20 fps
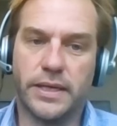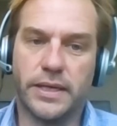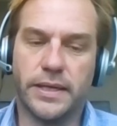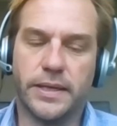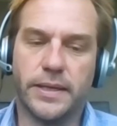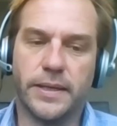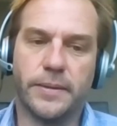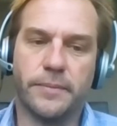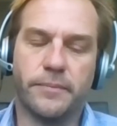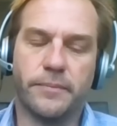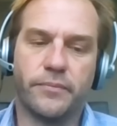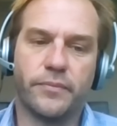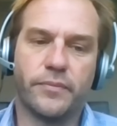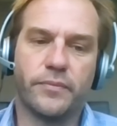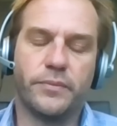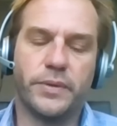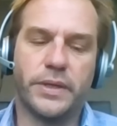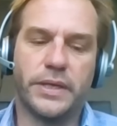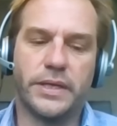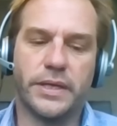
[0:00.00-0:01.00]
um,
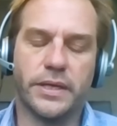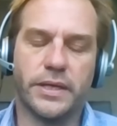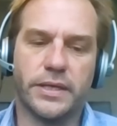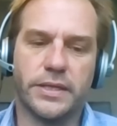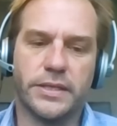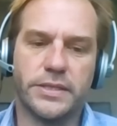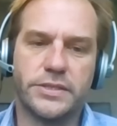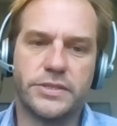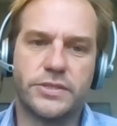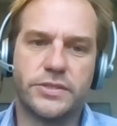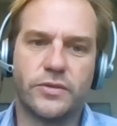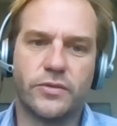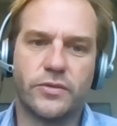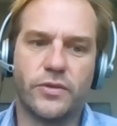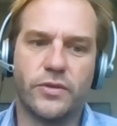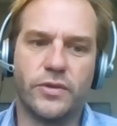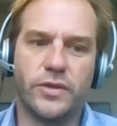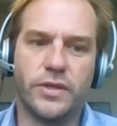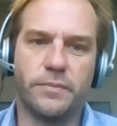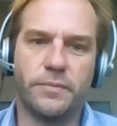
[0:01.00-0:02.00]
because
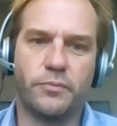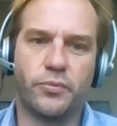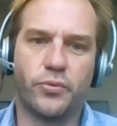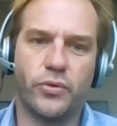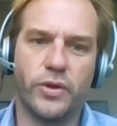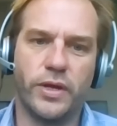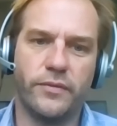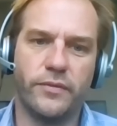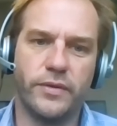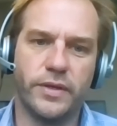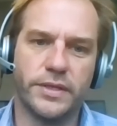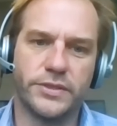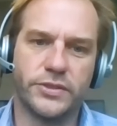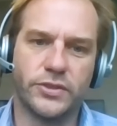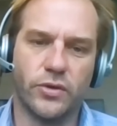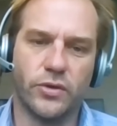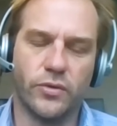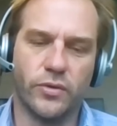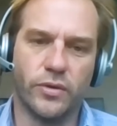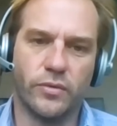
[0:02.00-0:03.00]
the
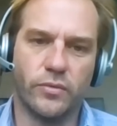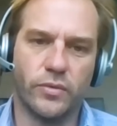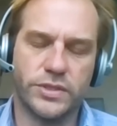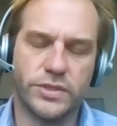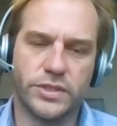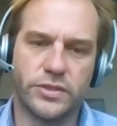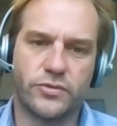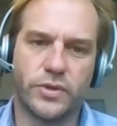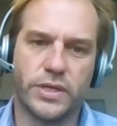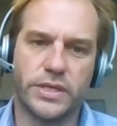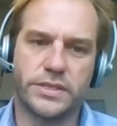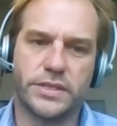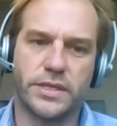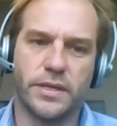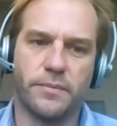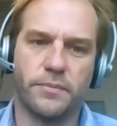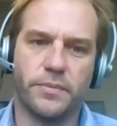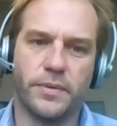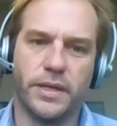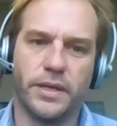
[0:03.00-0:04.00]
previous owner was a trust
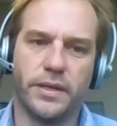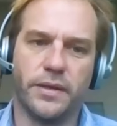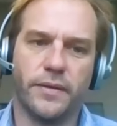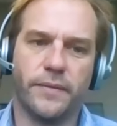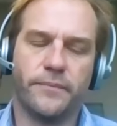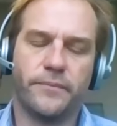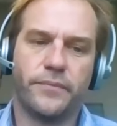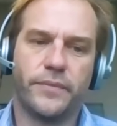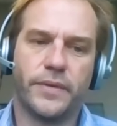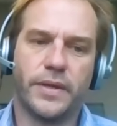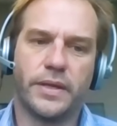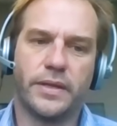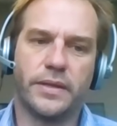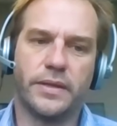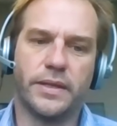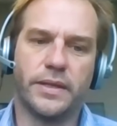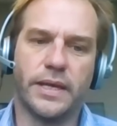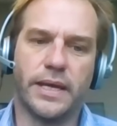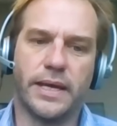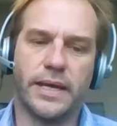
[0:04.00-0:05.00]
company
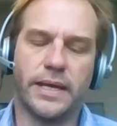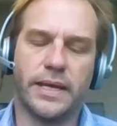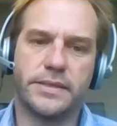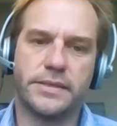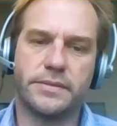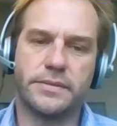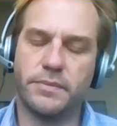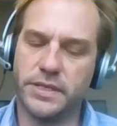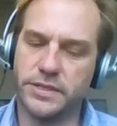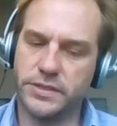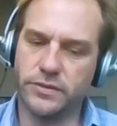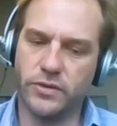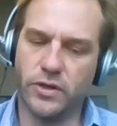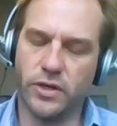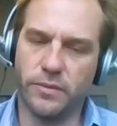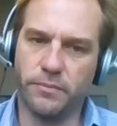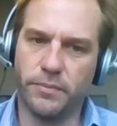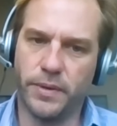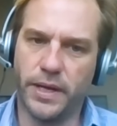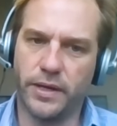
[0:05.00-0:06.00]
that must have
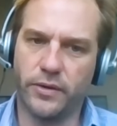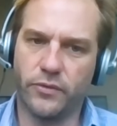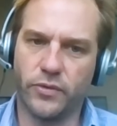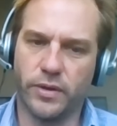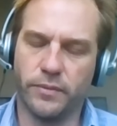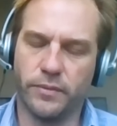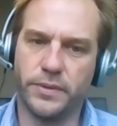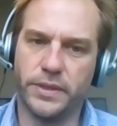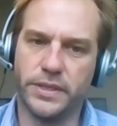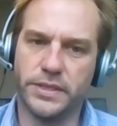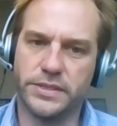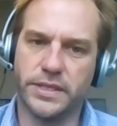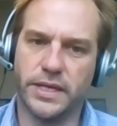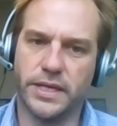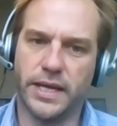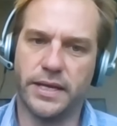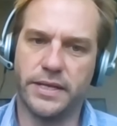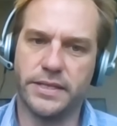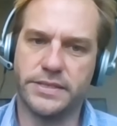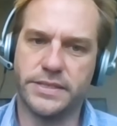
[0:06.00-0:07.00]
gone bankrupt because it
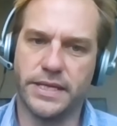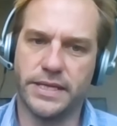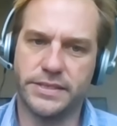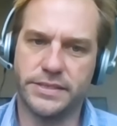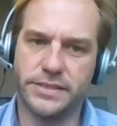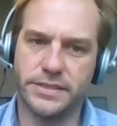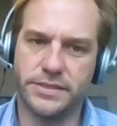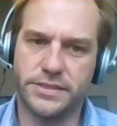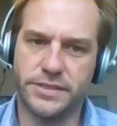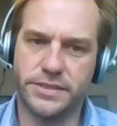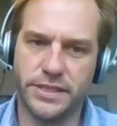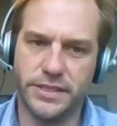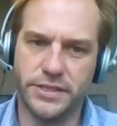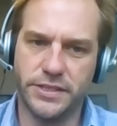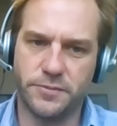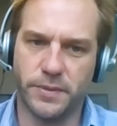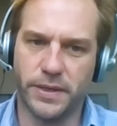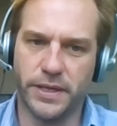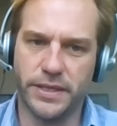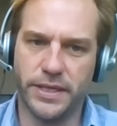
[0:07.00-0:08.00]
had its assets
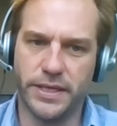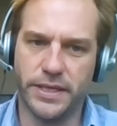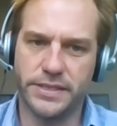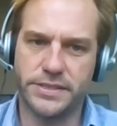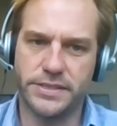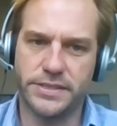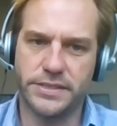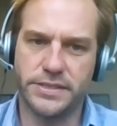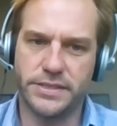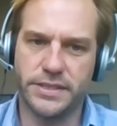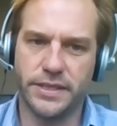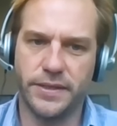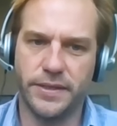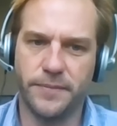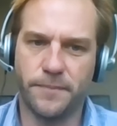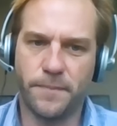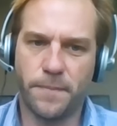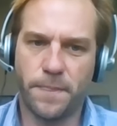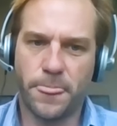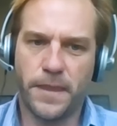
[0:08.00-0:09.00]
seized by the S E
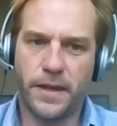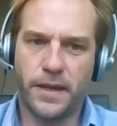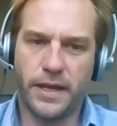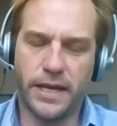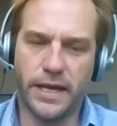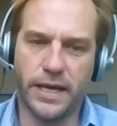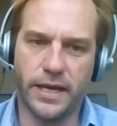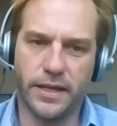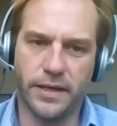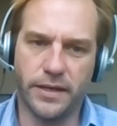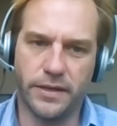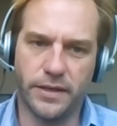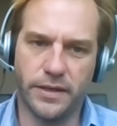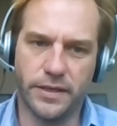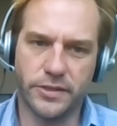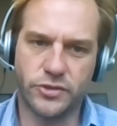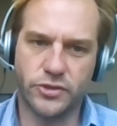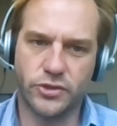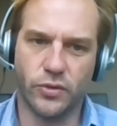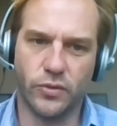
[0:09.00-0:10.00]
C and
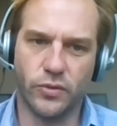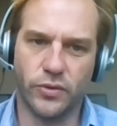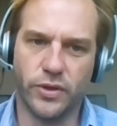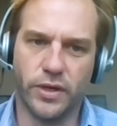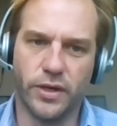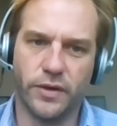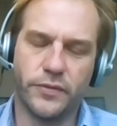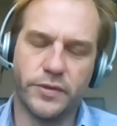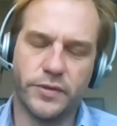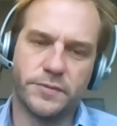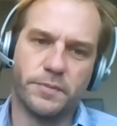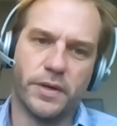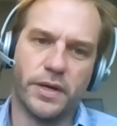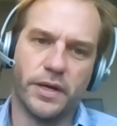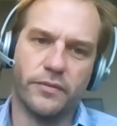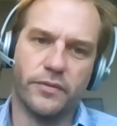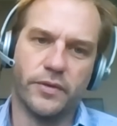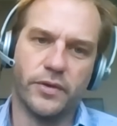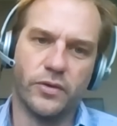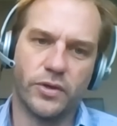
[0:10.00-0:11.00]
uh, sold off as
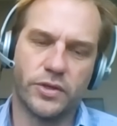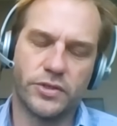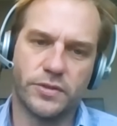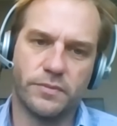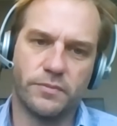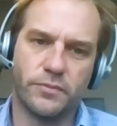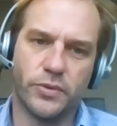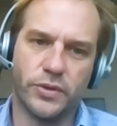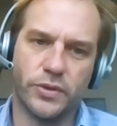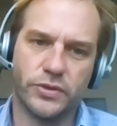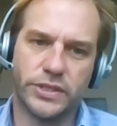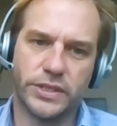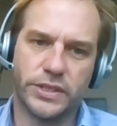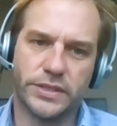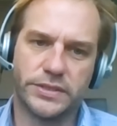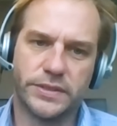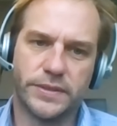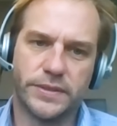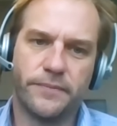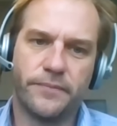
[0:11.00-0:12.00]
part of an auction
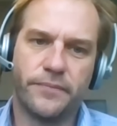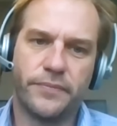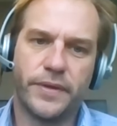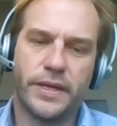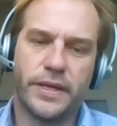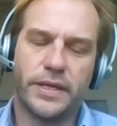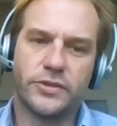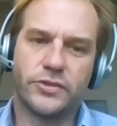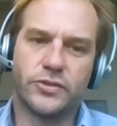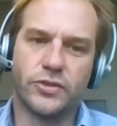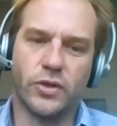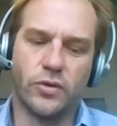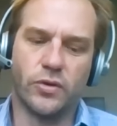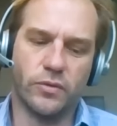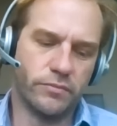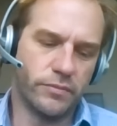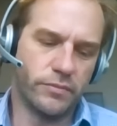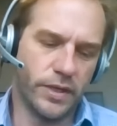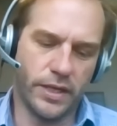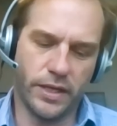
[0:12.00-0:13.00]
process.
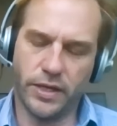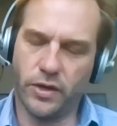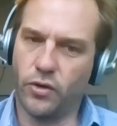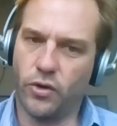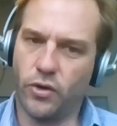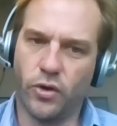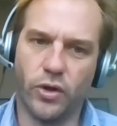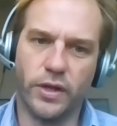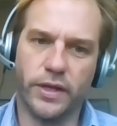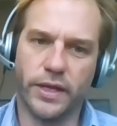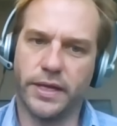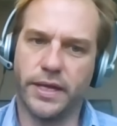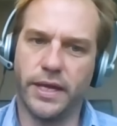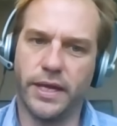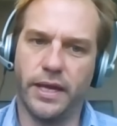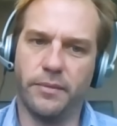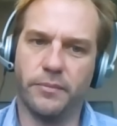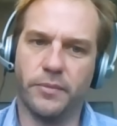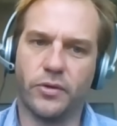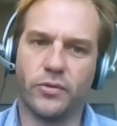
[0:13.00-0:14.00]
So all that
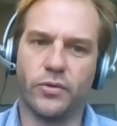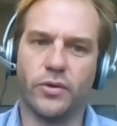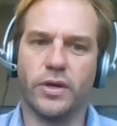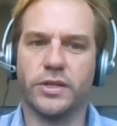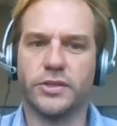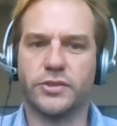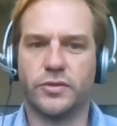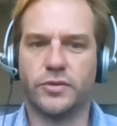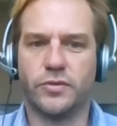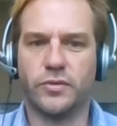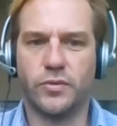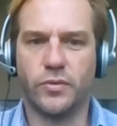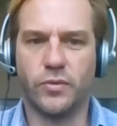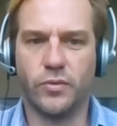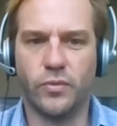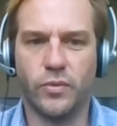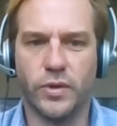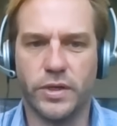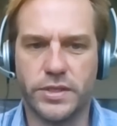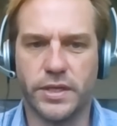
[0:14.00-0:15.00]
came across
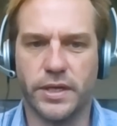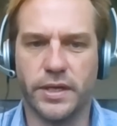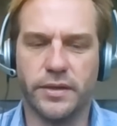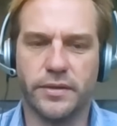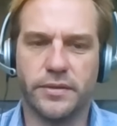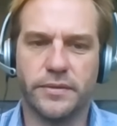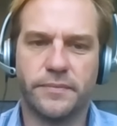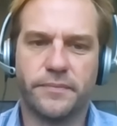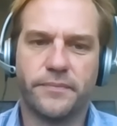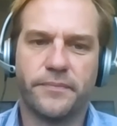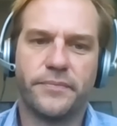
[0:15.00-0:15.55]
were titled,